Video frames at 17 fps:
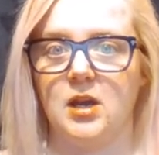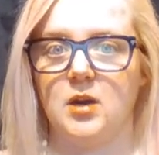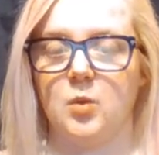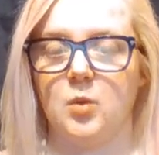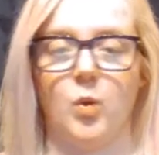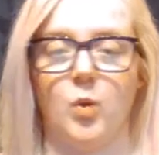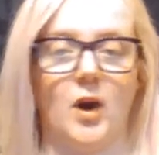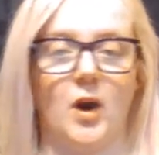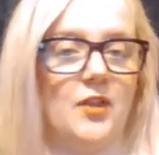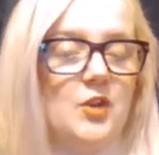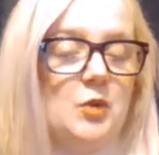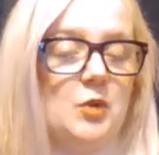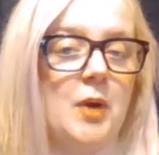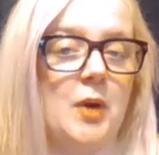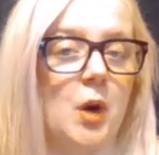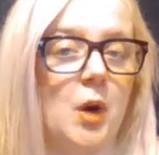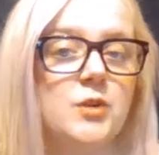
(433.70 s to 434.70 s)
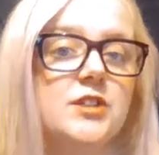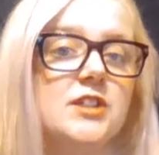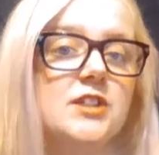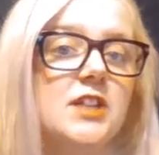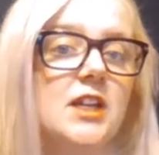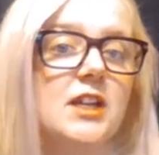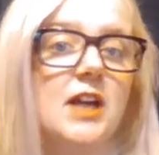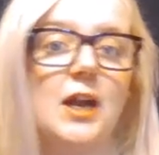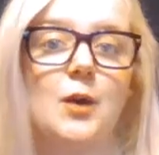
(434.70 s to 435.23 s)
what they're
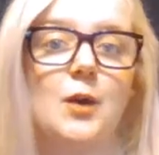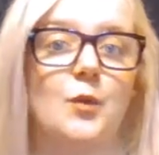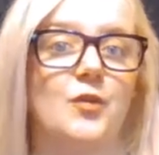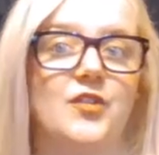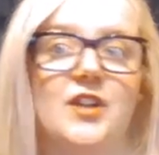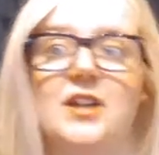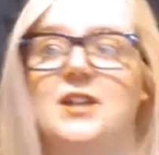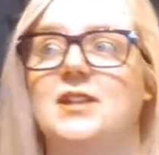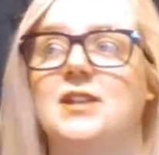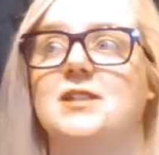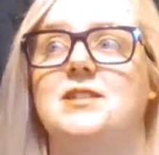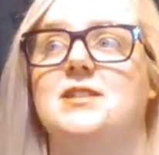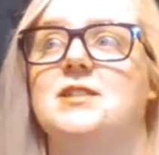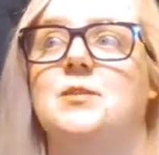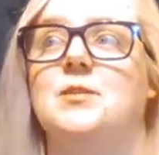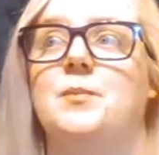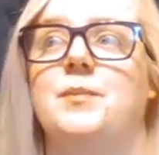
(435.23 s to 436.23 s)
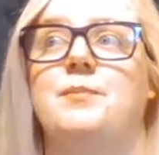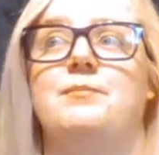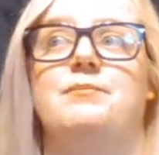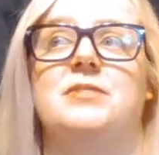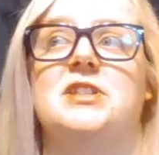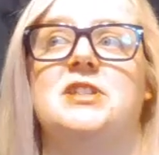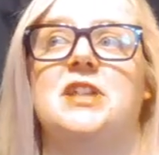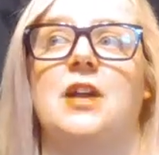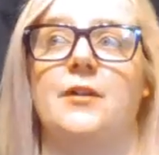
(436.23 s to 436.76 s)
posting. I don't think it's the
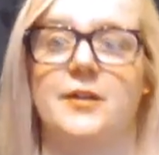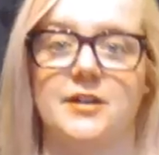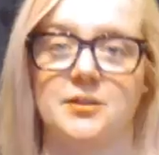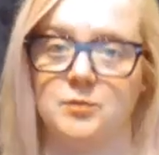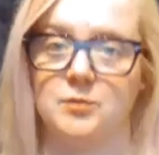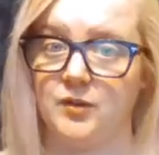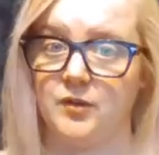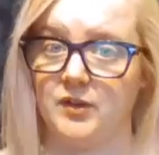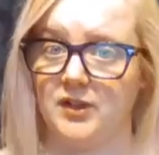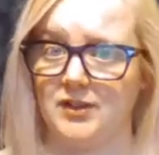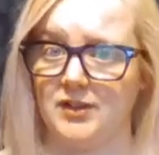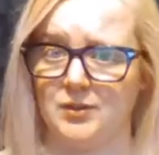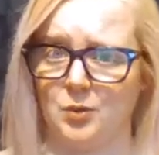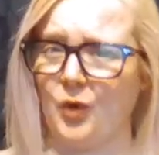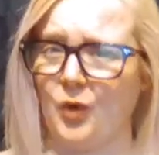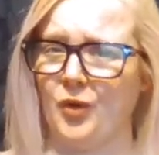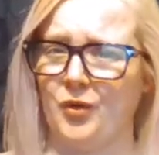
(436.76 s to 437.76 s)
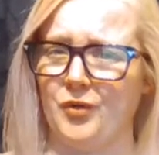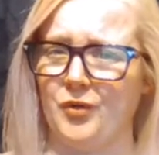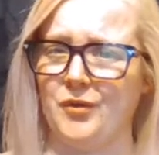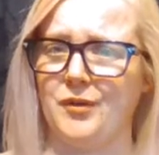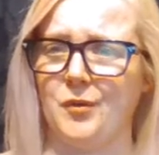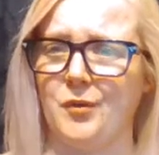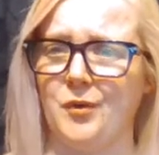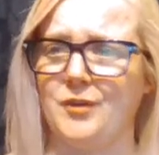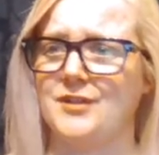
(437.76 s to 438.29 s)
scariest movie in the world
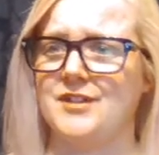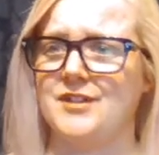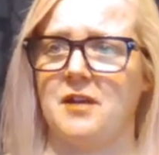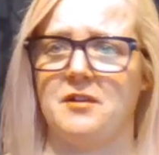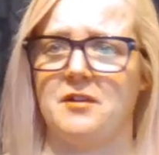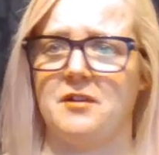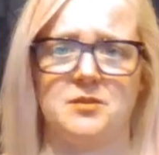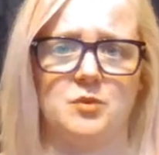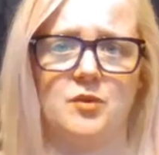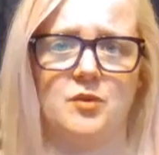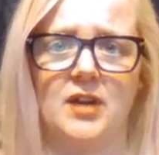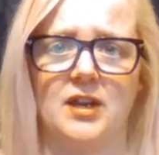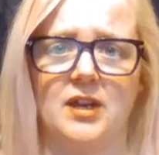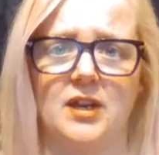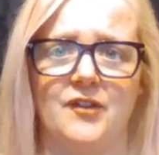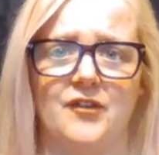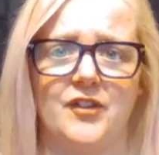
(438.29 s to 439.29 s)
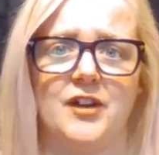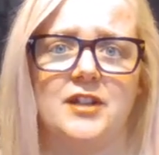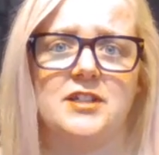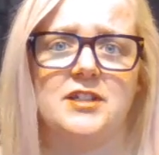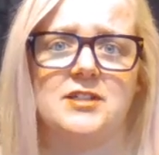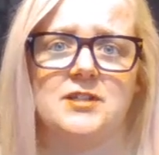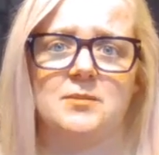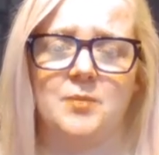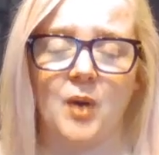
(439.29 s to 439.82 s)
or the scariest movie on
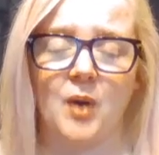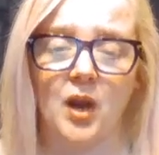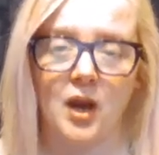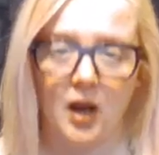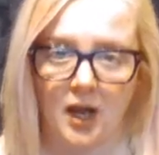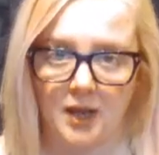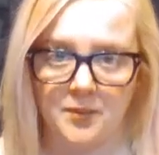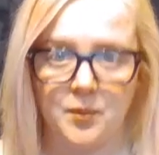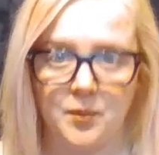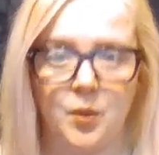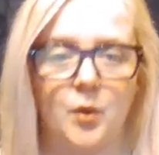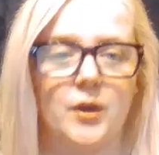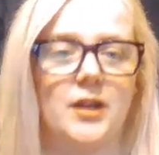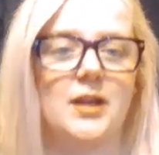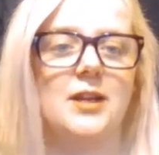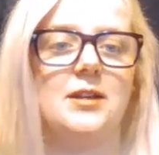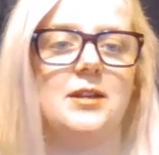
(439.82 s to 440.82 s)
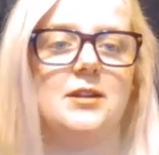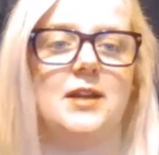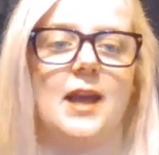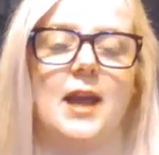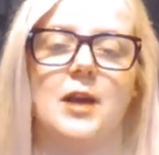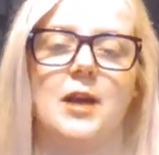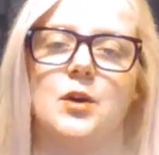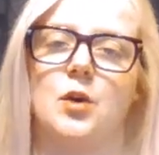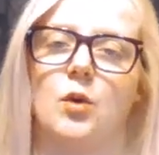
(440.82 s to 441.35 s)
Netflix, but I'd put it in the
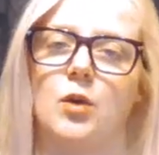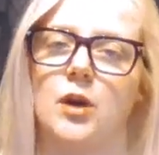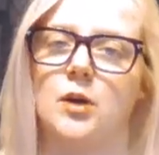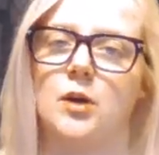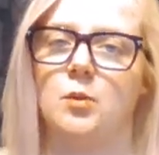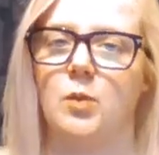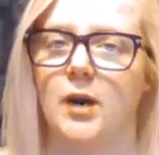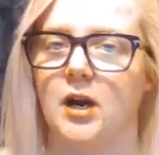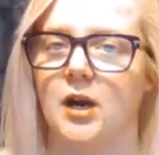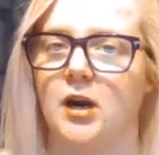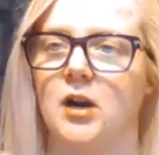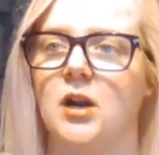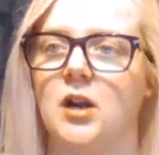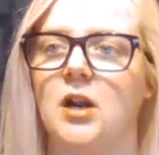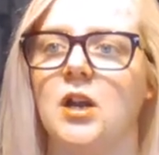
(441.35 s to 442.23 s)
category where